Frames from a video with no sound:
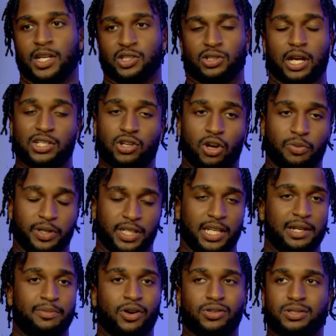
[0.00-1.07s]
Because that's all we
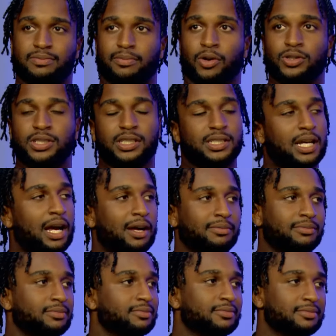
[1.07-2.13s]
need, bro. So most of the time,
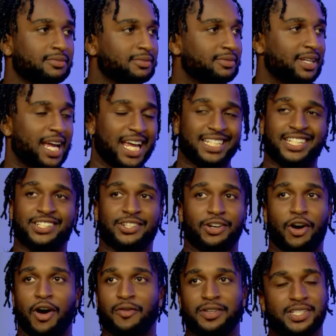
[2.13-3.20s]
it's just a
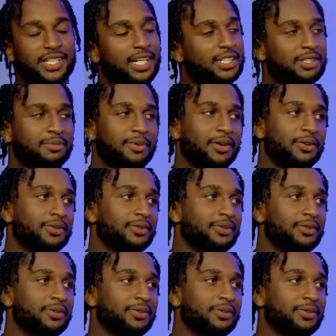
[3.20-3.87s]
conversation, bro.